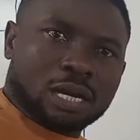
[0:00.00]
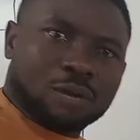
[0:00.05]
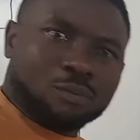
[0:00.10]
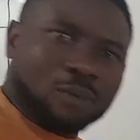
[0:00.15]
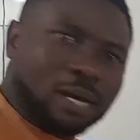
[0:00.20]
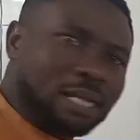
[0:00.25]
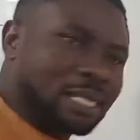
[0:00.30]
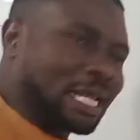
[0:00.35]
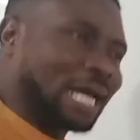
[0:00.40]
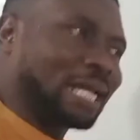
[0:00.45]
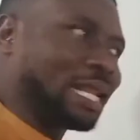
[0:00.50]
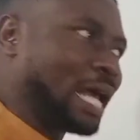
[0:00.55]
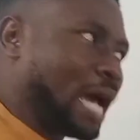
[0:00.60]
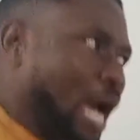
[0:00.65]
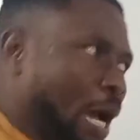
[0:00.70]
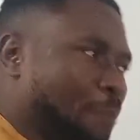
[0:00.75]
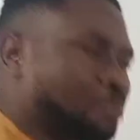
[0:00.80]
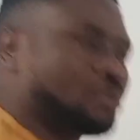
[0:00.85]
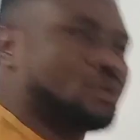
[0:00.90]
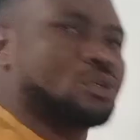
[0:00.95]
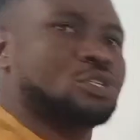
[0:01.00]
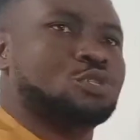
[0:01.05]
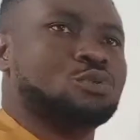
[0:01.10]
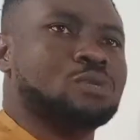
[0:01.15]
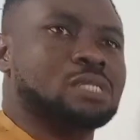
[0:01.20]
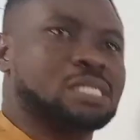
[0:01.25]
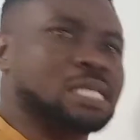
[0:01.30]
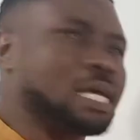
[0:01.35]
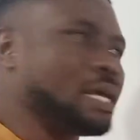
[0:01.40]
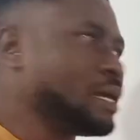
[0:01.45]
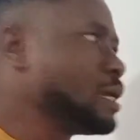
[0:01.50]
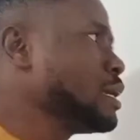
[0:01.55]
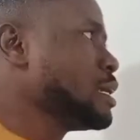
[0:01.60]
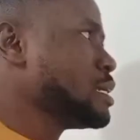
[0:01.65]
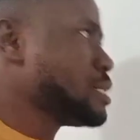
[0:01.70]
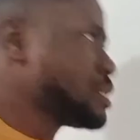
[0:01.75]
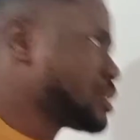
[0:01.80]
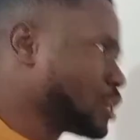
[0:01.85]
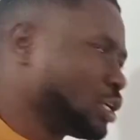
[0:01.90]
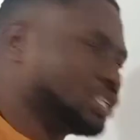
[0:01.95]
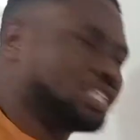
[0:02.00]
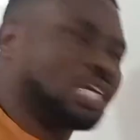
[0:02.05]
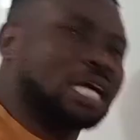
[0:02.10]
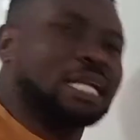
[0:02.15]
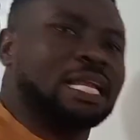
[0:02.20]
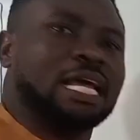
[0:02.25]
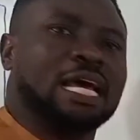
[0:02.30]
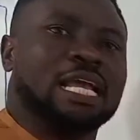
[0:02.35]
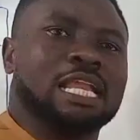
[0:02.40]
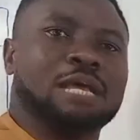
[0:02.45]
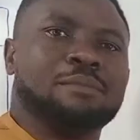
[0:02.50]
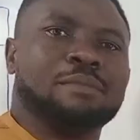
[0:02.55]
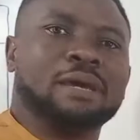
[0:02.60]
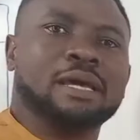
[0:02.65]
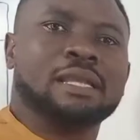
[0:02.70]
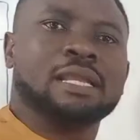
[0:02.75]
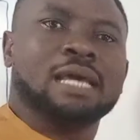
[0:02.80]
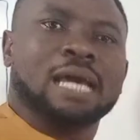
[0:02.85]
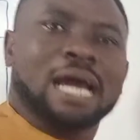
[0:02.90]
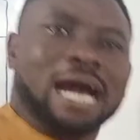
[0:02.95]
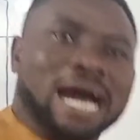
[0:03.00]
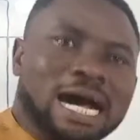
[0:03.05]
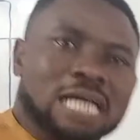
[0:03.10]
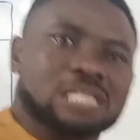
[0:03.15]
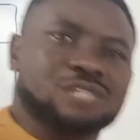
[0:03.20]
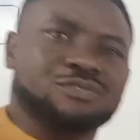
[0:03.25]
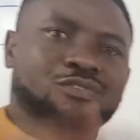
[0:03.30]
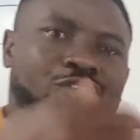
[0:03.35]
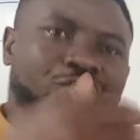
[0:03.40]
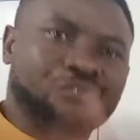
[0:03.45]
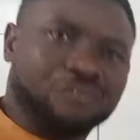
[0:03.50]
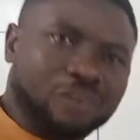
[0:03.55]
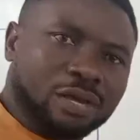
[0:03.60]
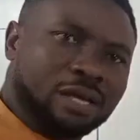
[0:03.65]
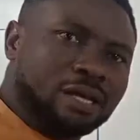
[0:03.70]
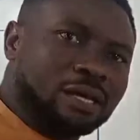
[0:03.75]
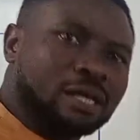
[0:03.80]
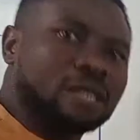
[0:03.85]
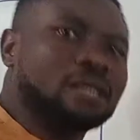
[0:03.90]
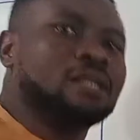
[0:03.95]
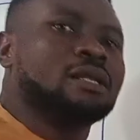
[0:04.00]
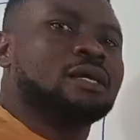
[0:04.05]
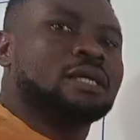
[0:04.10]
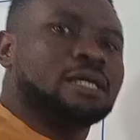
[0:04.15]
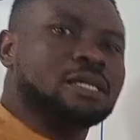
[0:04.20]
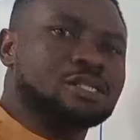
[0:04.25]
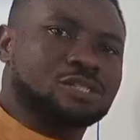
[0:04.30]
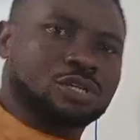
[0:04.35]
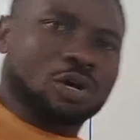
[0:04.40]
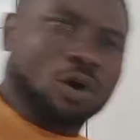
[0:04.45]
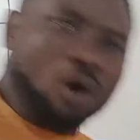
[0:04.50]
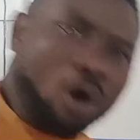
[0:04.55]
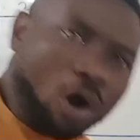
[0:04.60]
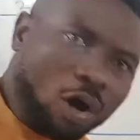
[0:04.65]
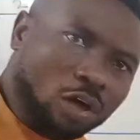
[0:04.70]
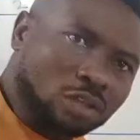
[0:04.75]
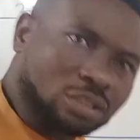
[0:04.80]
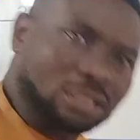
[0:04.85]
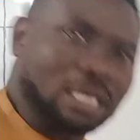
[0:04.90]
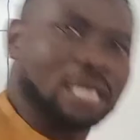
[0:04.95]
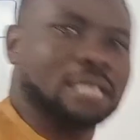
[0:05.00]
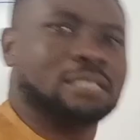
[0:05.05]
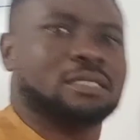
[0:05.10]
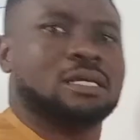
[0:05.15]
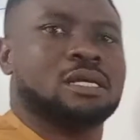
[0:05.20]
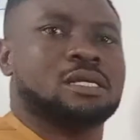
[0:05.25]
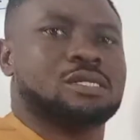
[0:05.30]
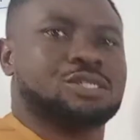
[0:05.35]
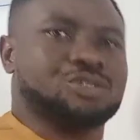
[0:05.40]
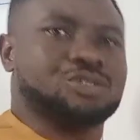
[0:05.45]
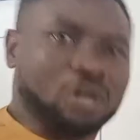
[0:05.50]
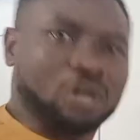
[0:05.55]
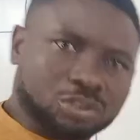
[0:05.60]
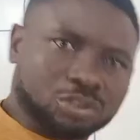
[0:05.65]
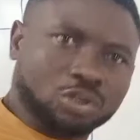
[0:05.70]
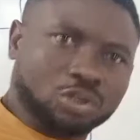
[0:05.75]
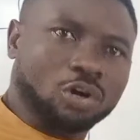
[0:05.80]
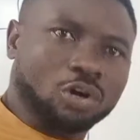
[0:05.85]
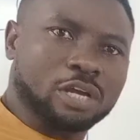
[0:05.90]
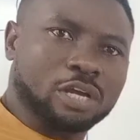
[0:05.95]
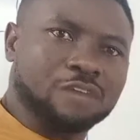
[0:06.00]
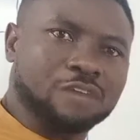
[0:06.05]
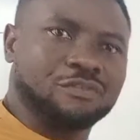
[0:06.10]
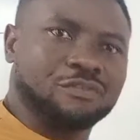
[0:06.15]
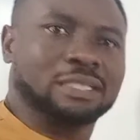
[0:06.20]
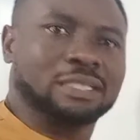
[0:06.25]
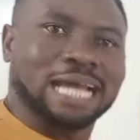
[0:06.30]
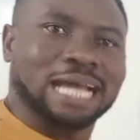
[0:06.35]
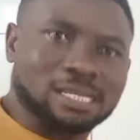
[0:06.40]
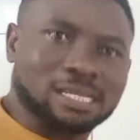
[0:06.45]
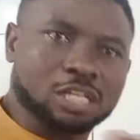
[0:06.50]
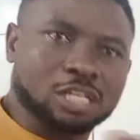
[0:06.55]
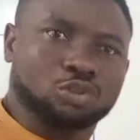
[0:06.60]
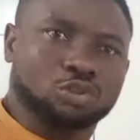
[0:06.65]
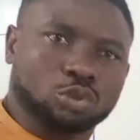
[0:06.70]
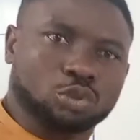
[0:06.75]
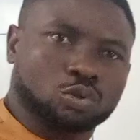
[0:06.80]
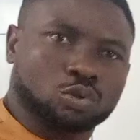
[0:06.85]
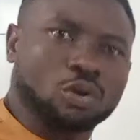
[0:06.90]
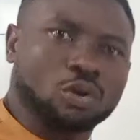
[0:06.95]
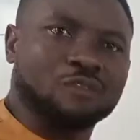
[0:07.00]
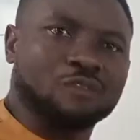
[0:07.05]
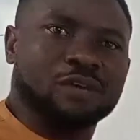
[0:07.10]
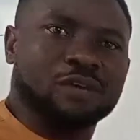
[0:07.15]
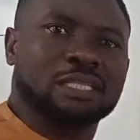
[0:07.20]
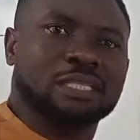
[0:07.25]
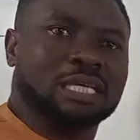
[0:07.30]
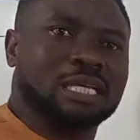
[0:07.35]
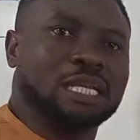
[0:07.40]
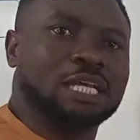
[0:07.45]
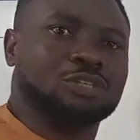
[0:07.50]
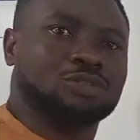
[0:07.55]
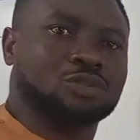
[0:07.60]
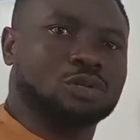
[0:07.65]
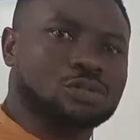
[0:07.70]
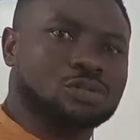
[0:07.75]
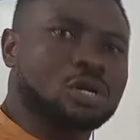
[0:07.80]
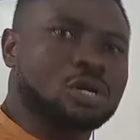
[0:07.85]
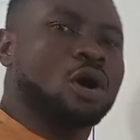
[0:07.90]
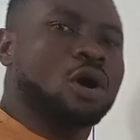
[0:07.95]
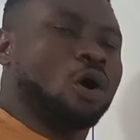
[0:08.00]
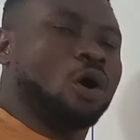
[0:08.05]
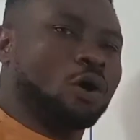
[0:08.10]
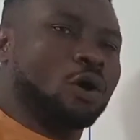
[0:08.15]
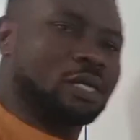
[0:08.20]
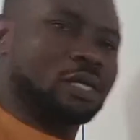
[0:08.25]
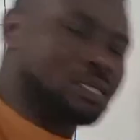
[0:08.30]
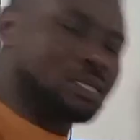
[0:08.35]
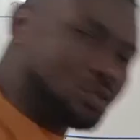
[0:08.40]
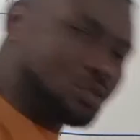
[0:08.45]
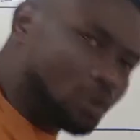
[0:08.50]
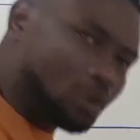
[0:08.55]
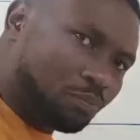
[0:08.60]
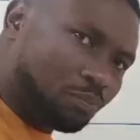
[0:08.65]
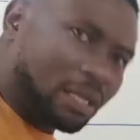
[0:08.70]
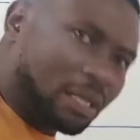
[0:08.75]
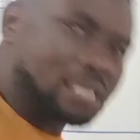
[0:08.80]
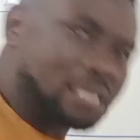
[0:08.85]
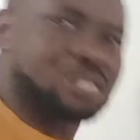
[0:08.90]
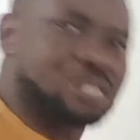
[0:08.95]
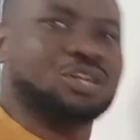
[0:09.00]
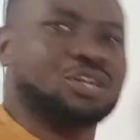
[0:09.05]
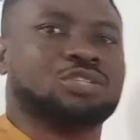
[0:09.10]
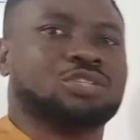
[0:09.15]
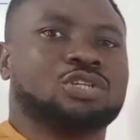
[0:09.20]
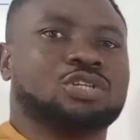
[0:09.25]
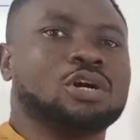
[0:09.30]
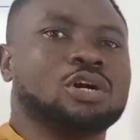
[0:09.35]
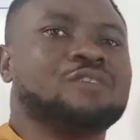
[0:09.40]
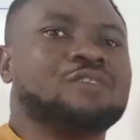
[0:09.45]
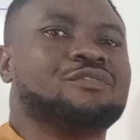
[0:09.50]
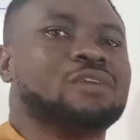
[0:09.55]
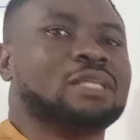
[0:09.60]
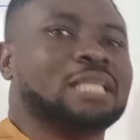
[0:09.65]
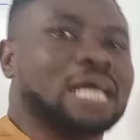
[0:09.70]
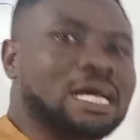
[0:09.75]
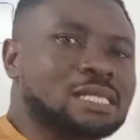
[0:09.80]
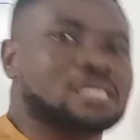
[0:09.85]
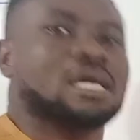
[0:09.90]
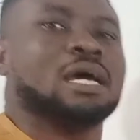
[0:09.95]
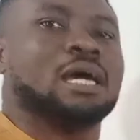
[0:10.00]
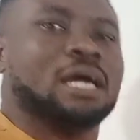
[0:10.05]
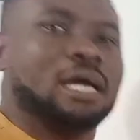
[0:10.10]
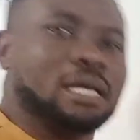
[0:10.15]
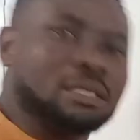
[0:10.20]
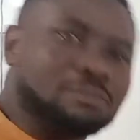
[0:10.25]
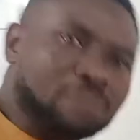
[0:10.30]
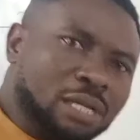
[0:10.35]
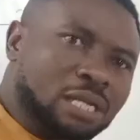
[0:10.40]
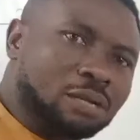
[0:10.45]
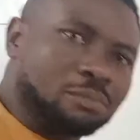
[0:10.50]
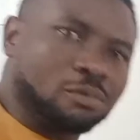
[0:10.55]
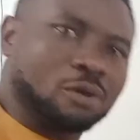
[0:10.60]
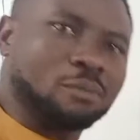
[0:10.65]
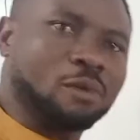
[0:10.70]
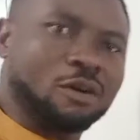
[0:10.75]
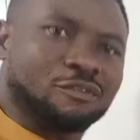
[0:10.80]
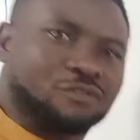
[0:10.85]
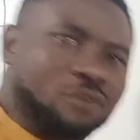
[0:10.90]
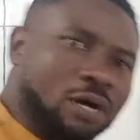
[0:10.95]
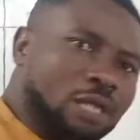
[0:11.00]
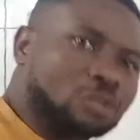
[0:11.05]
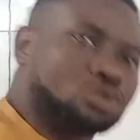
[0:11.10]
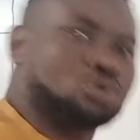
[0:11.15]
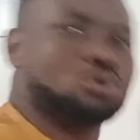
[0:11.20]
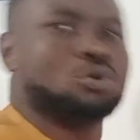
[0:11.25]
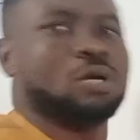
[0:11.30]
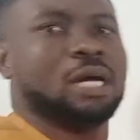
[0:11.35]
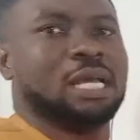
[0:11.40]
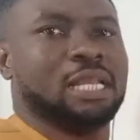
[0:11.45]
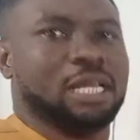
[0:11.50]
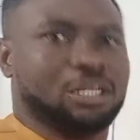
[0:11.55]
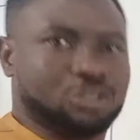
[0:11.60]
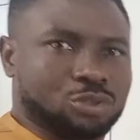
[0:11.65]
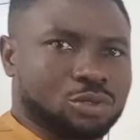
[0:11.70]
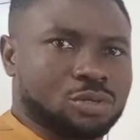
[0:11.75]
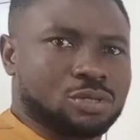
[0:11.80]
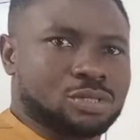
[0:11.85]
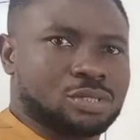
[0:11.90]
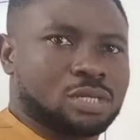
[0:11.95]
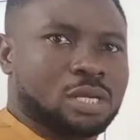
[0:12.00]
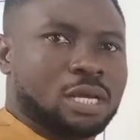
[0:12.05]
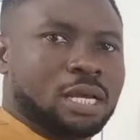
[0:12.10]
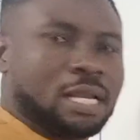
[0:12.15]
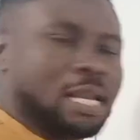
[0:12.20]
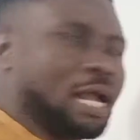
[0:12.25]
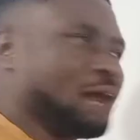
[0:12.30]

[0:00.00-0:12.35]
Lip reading: When that happens, we say such an element has fulfilled its octet structure if it has a total of 8 electrons, or its duplex structure if it has a minimum of 2 electrons.